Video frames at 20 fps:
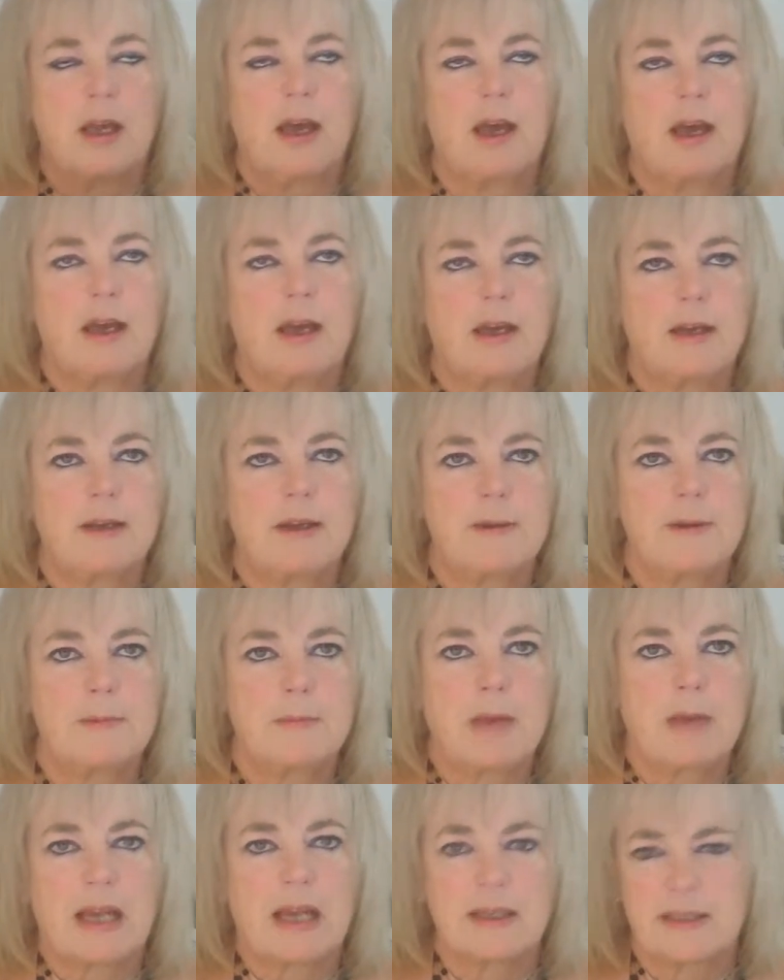
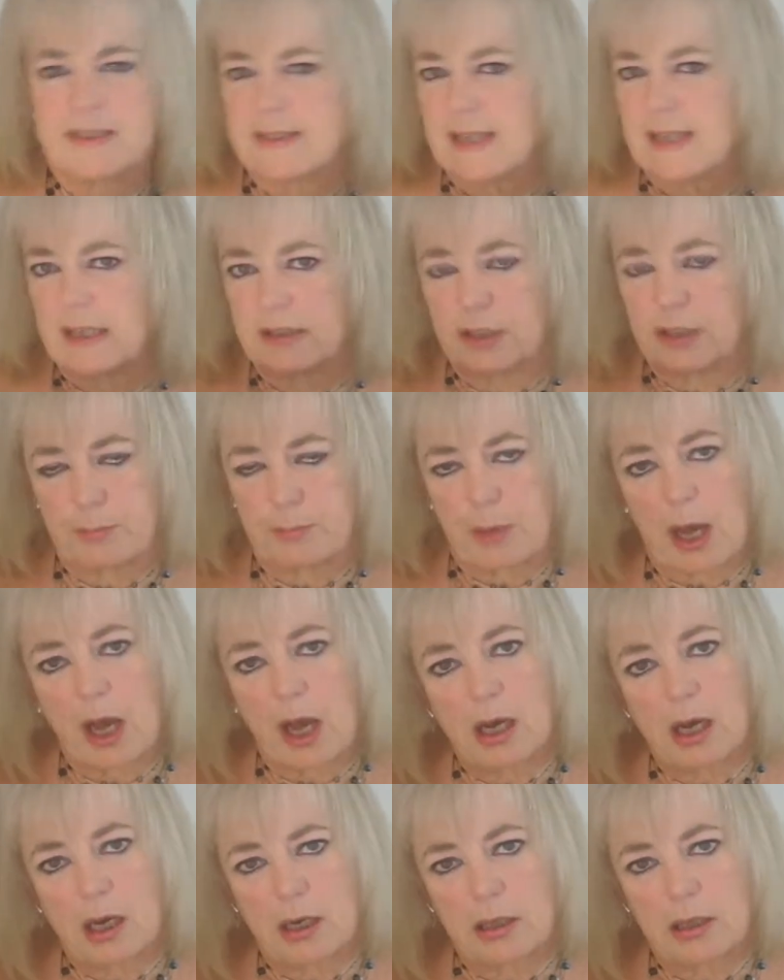Alexander
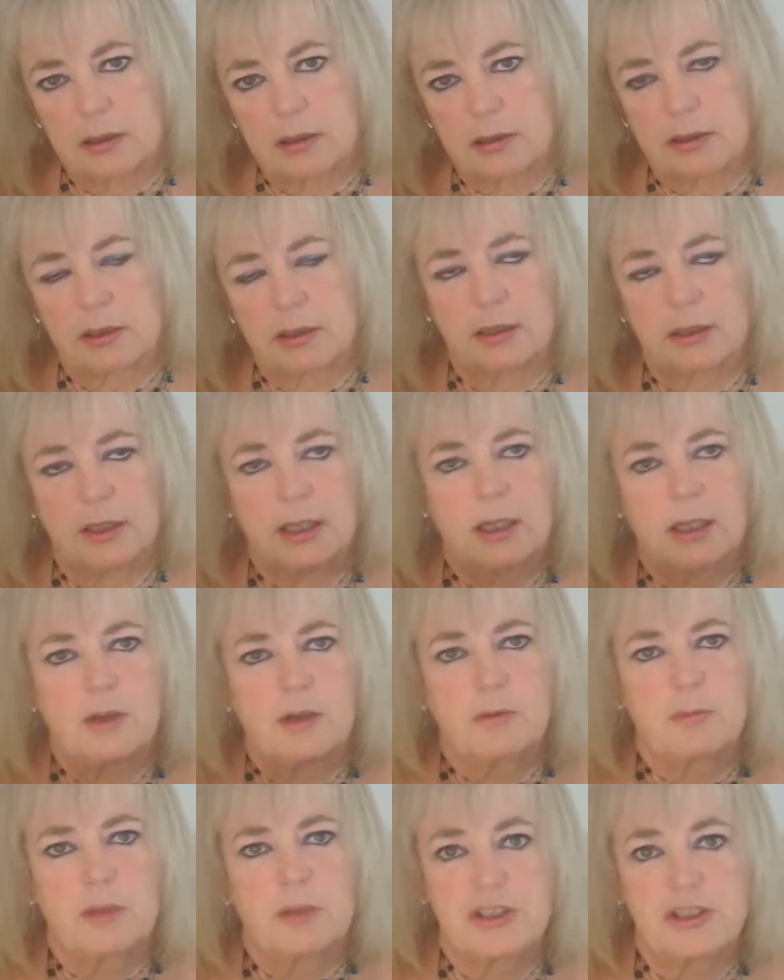Park,
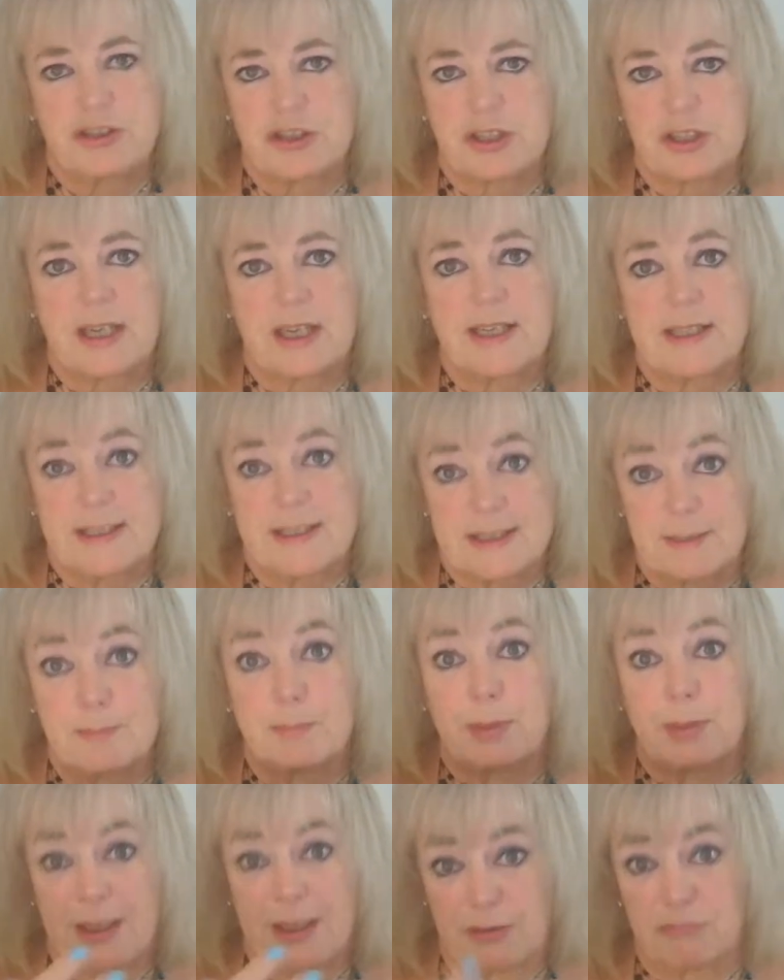which is a
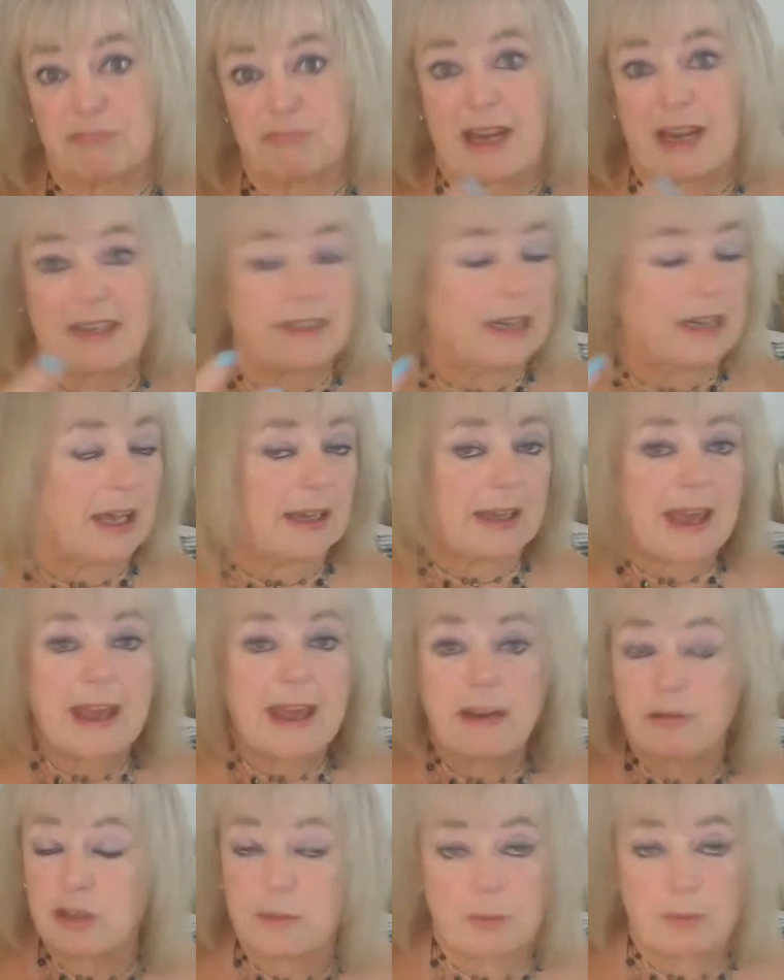big red light
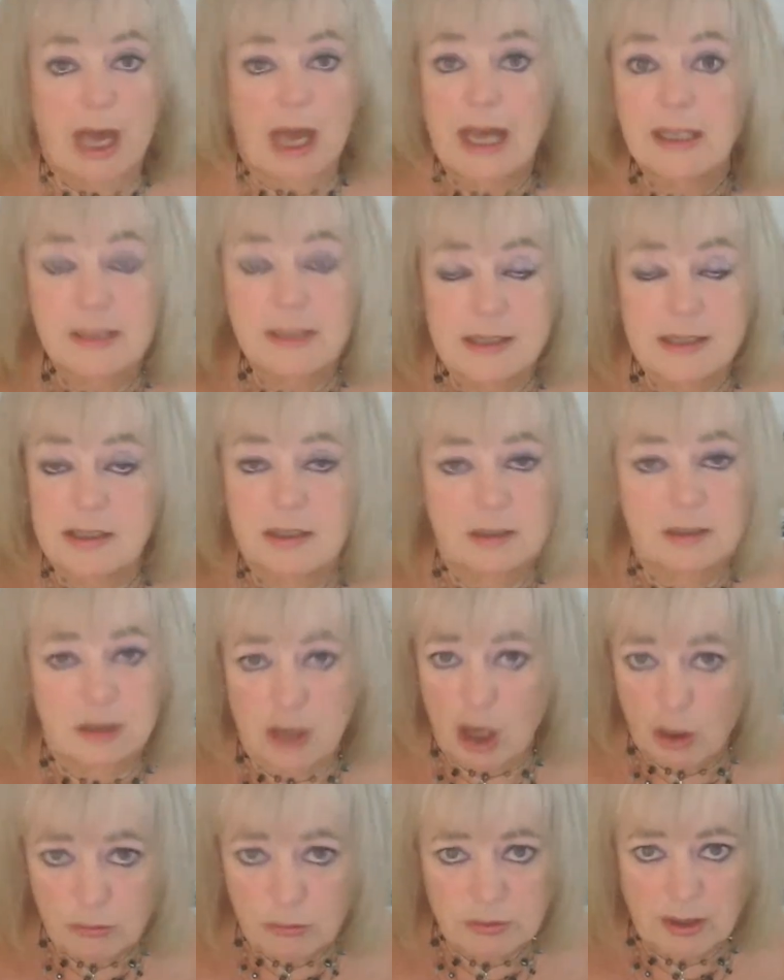area, but I didn't
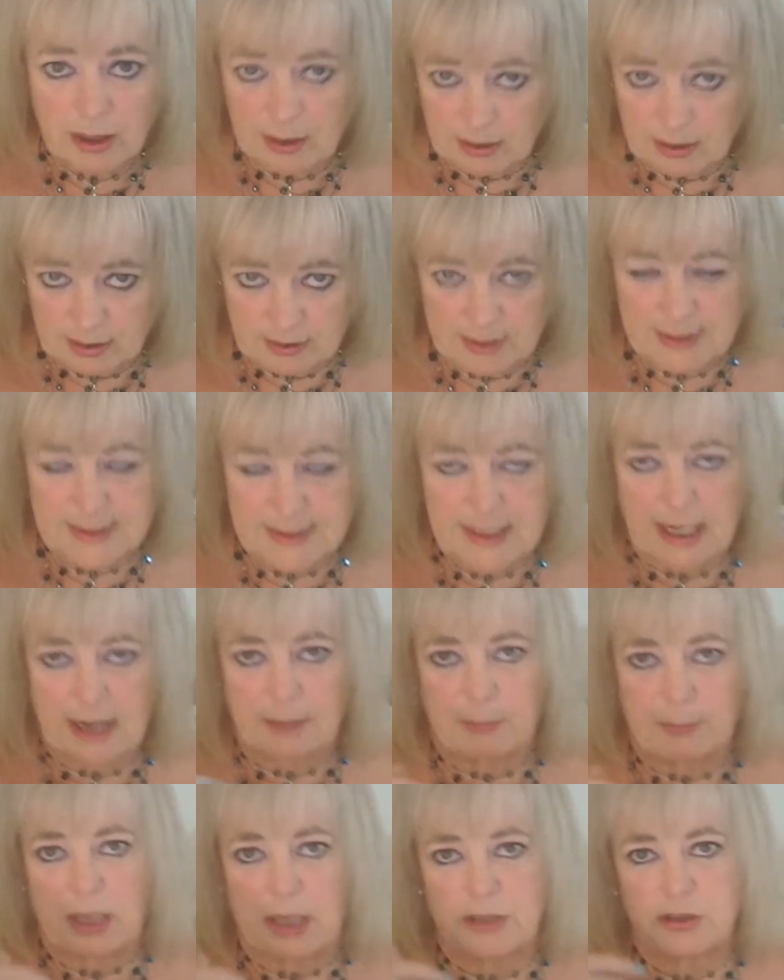know that at the
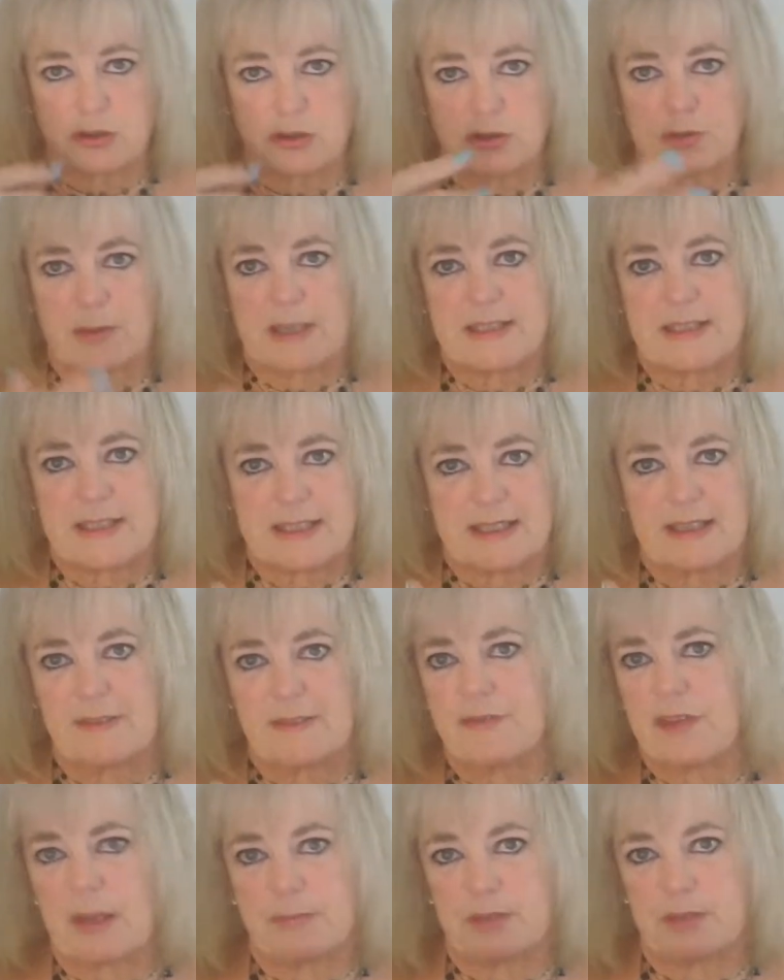time. I just went to
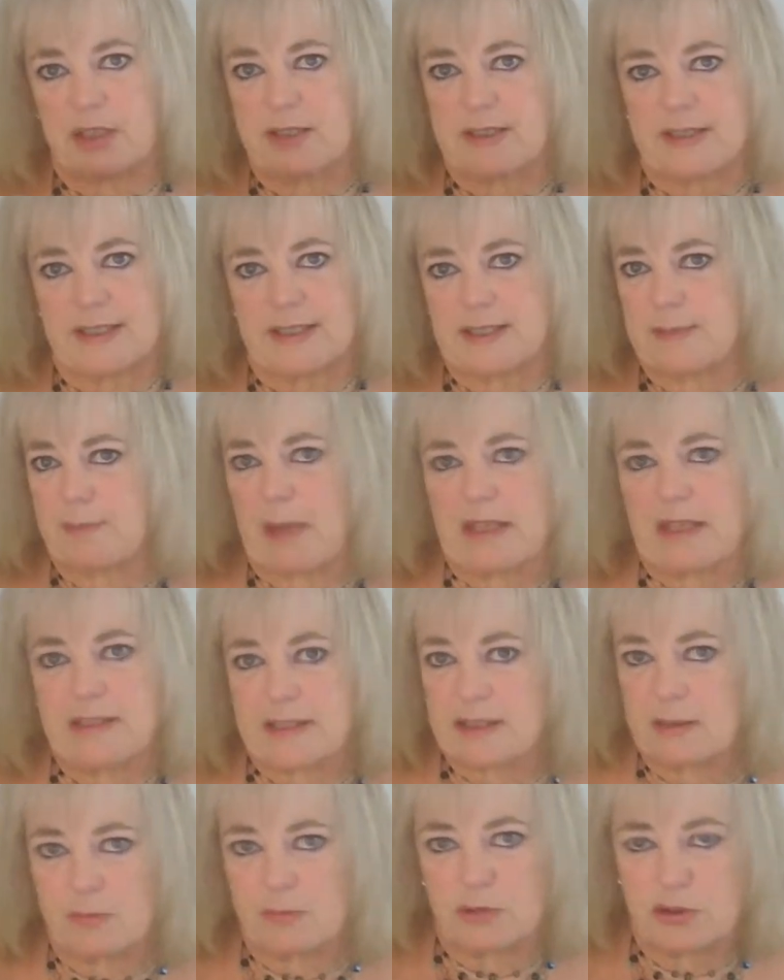live there because this
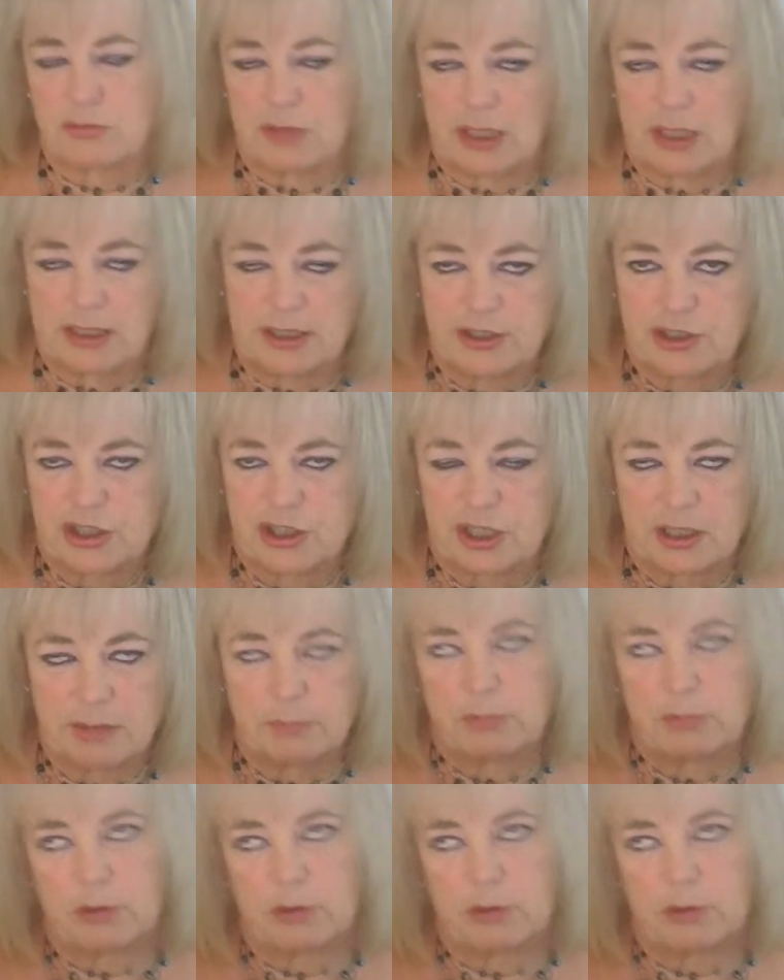bedsit was really cheap.